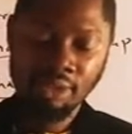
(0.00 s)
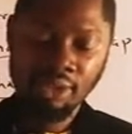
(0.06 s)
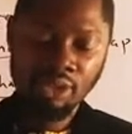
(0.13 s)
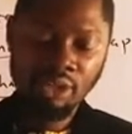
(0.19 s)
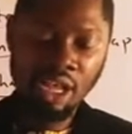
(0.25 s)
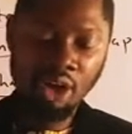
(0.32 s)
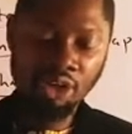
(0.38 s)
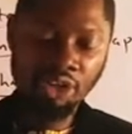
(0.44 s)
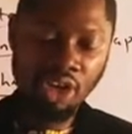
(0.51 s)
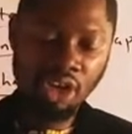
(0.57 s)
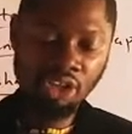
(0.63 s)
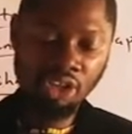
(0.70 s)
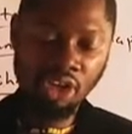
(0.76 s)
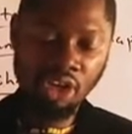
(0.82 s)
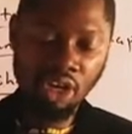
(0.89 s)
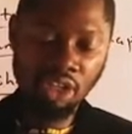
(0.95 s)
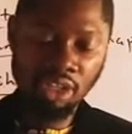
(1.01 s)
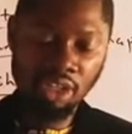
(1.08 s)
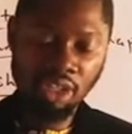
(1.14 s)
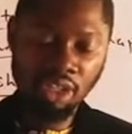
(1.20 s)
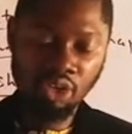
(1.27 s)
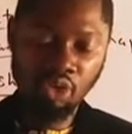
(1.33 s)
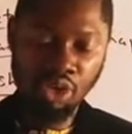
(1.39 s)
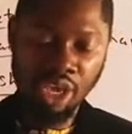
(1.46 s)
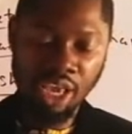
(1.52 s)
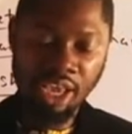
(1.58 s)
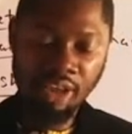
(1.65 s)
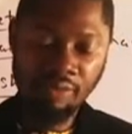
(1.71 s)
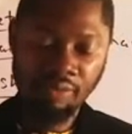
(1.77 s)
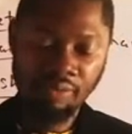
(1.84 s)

so I'll just cut this way.